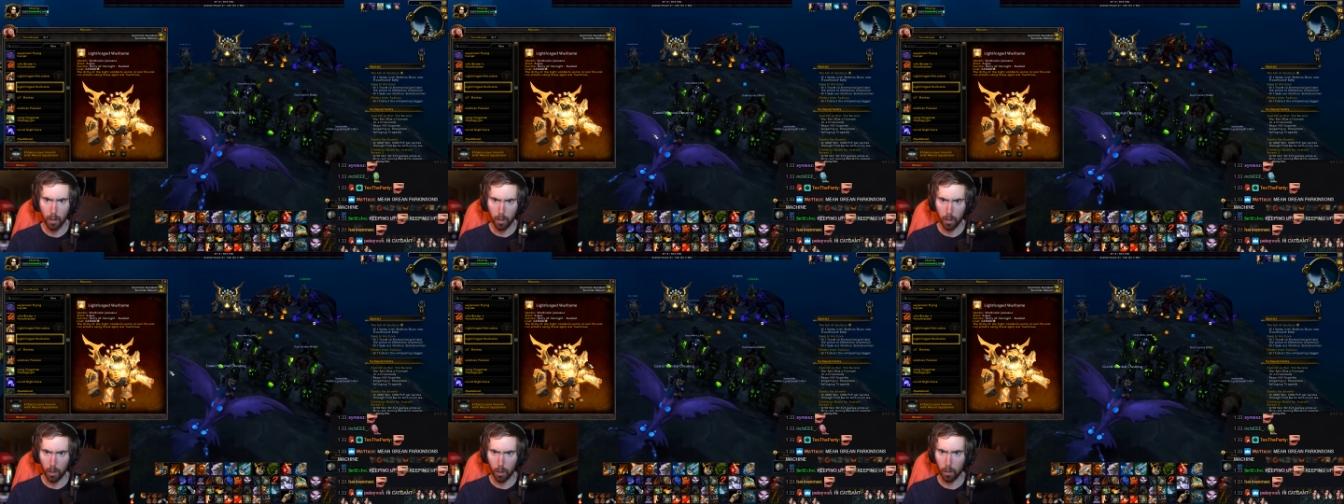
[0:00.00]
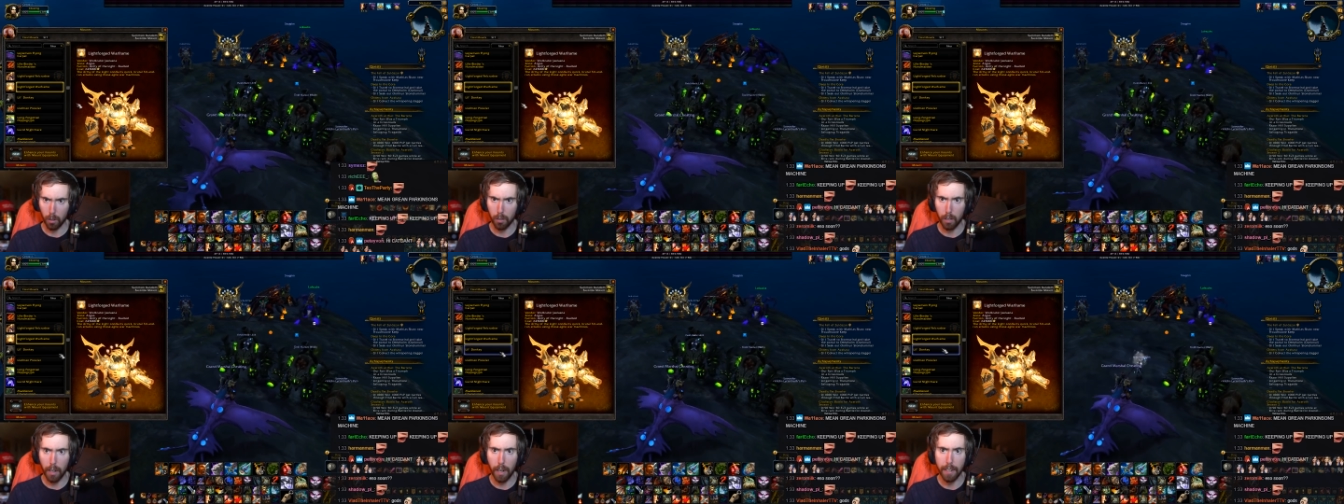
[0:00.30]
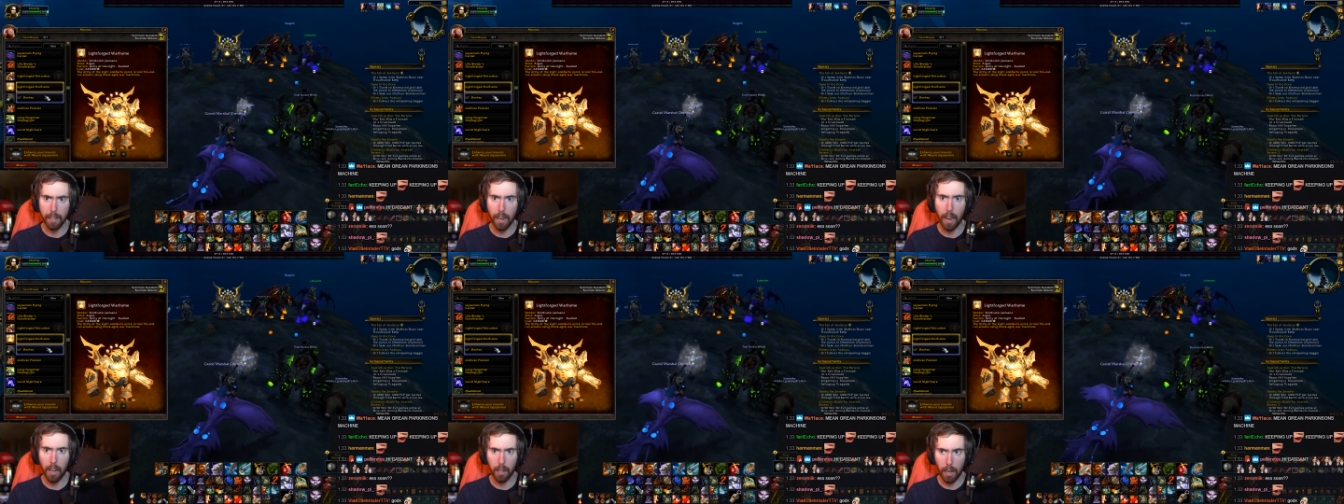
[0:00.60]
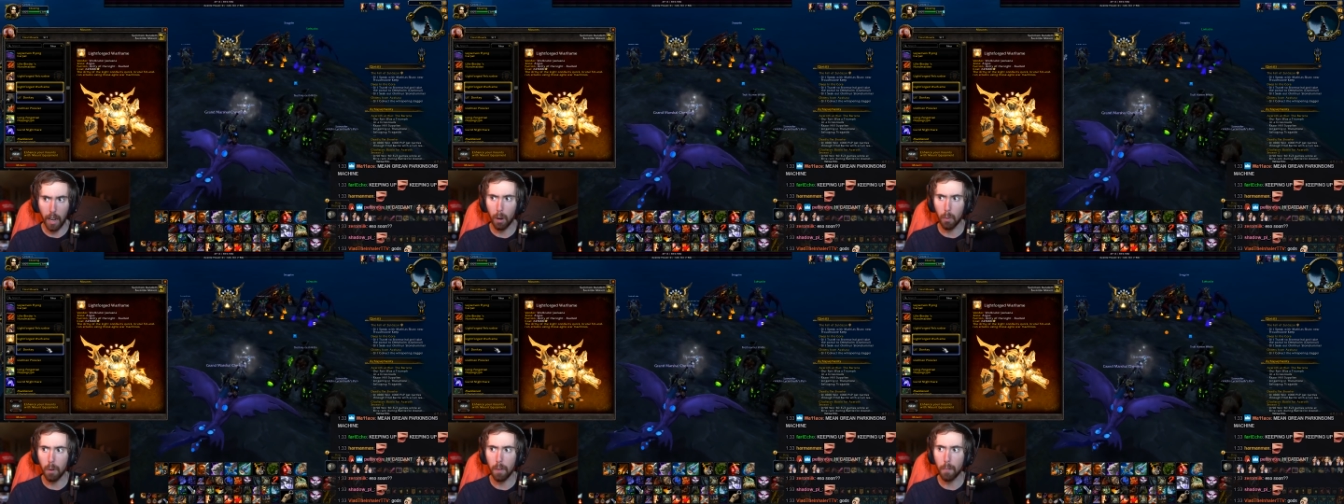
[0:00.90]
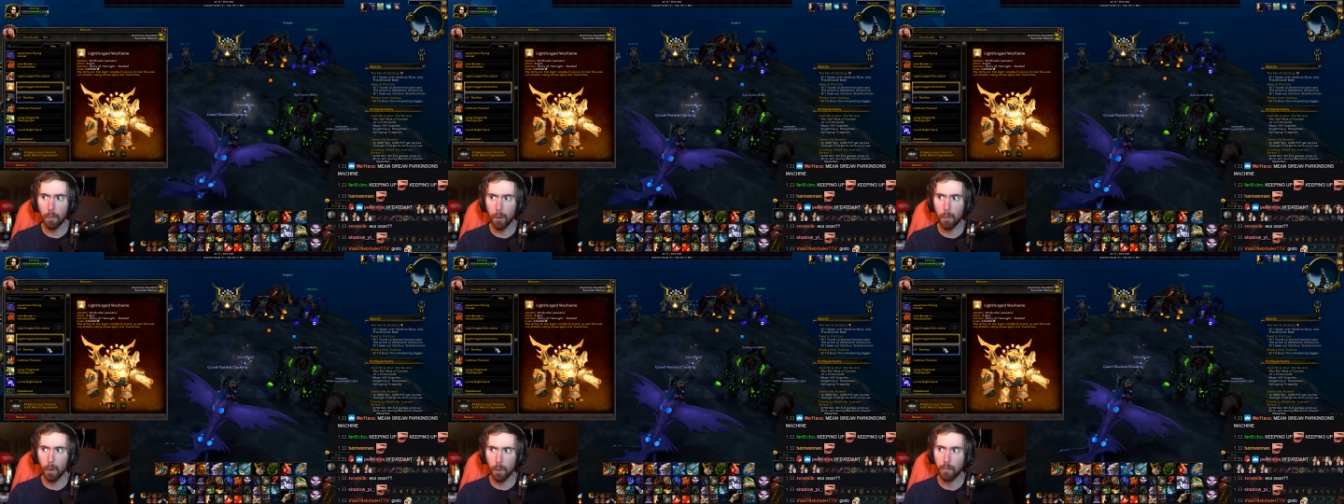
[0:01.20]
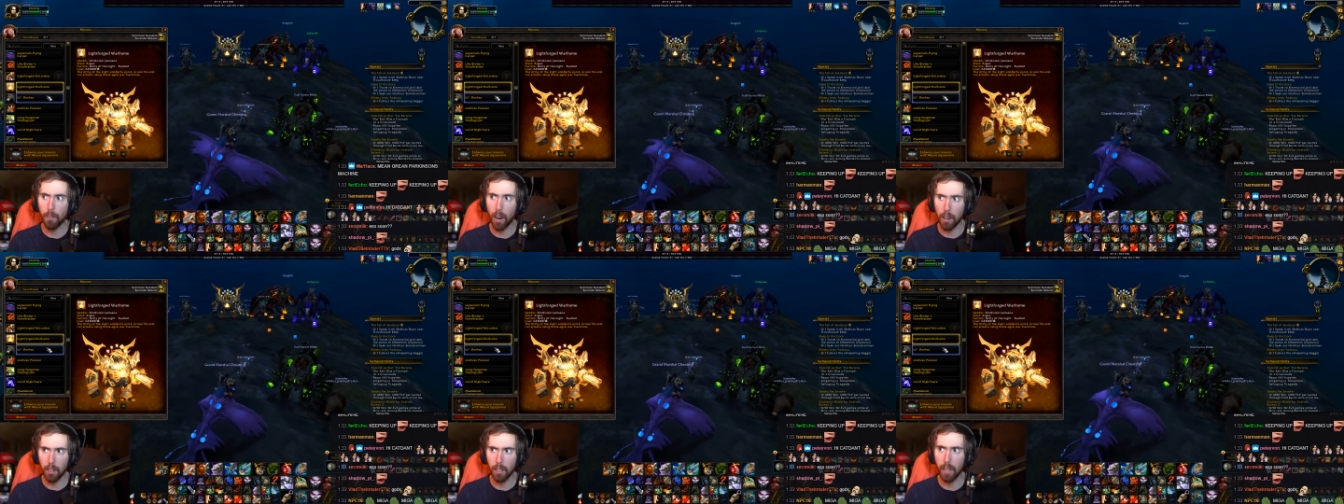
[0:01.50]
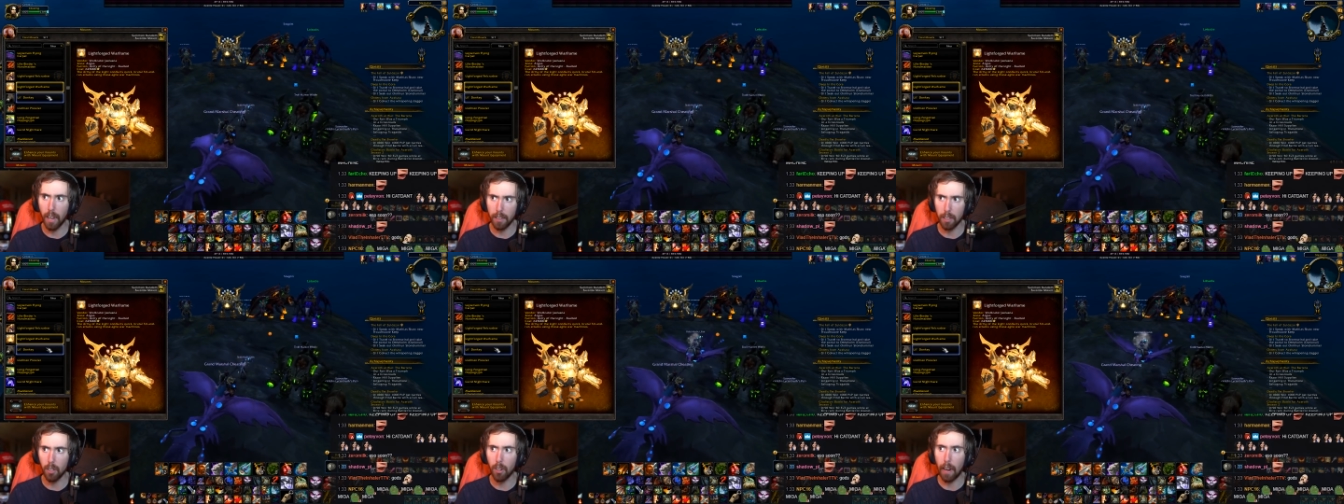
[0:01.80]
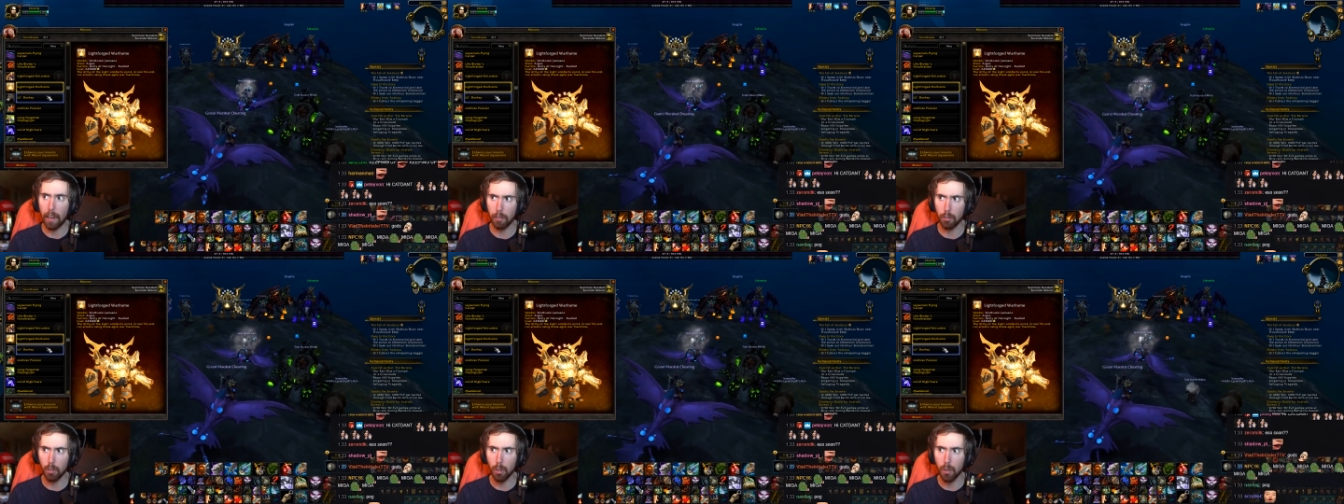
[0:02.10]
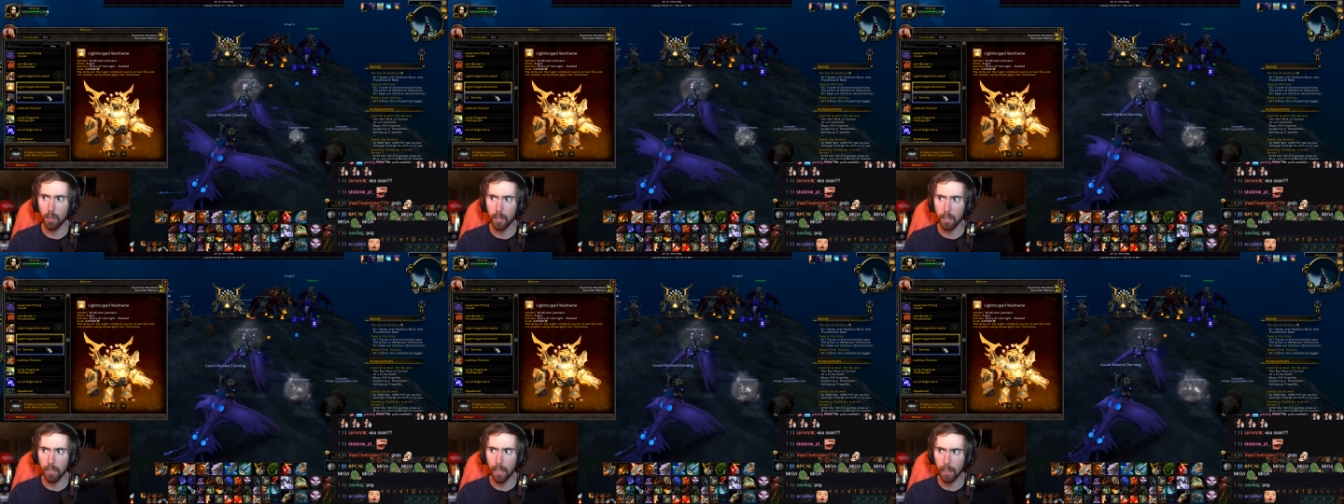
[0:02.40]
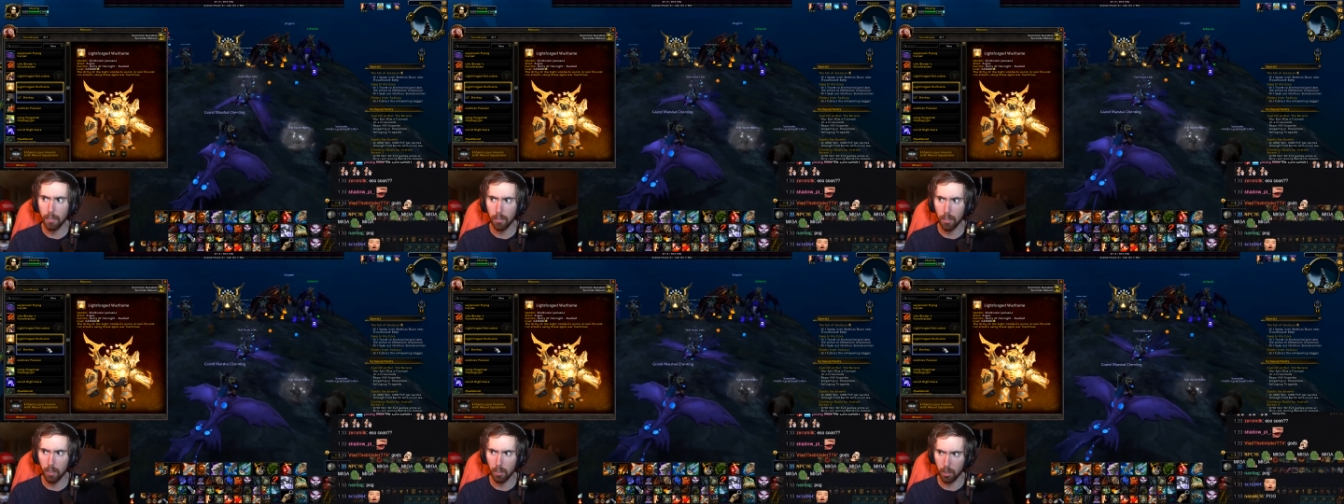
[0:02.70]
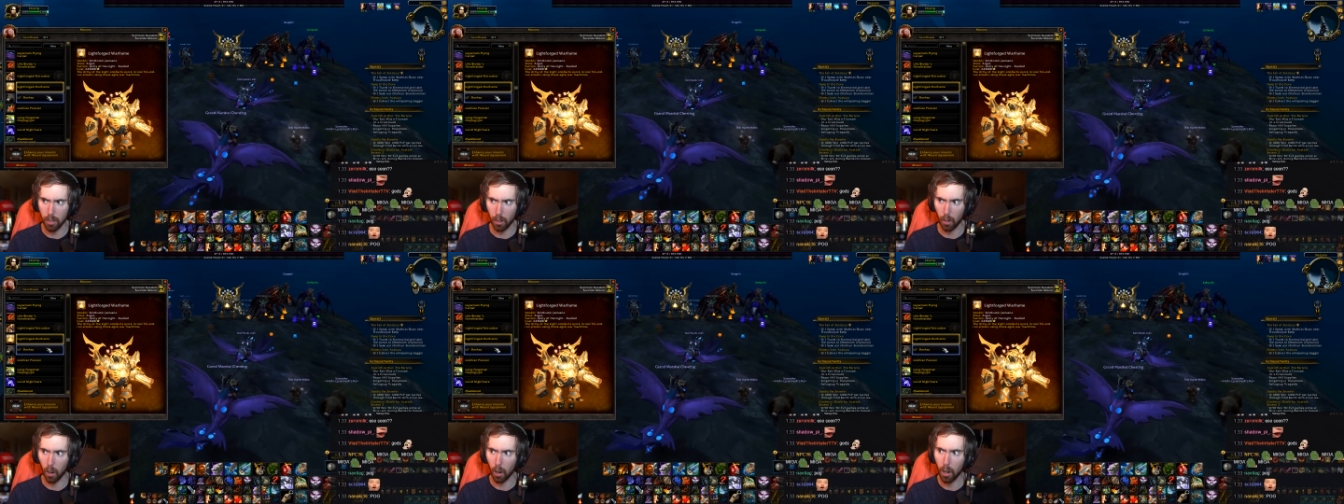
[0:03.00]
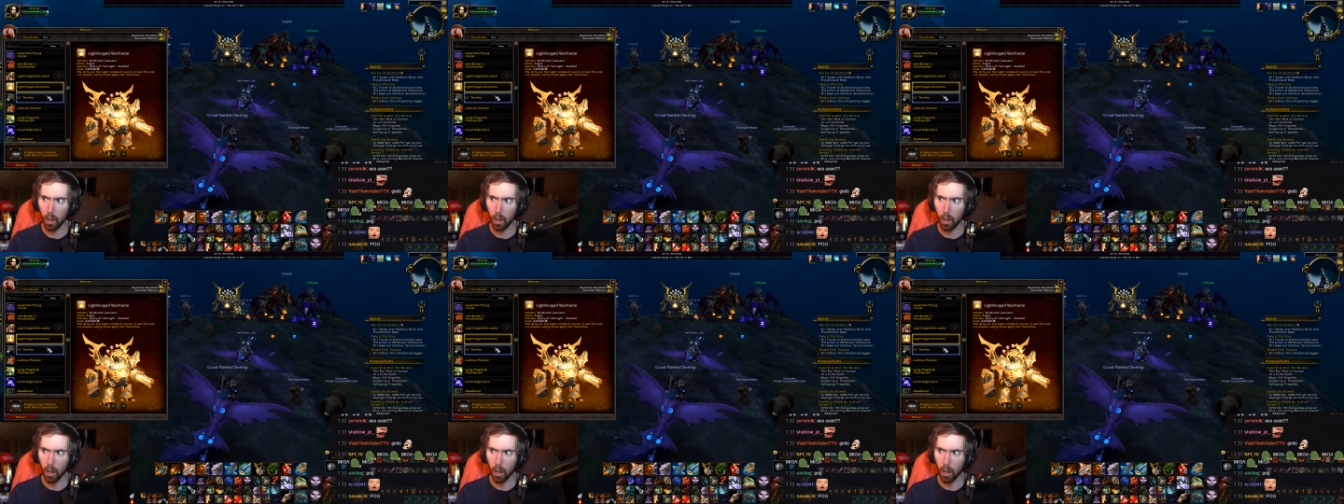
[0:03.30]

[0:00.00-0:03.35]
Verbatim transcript: Okay, now, now we've we finally got the last two contestants here.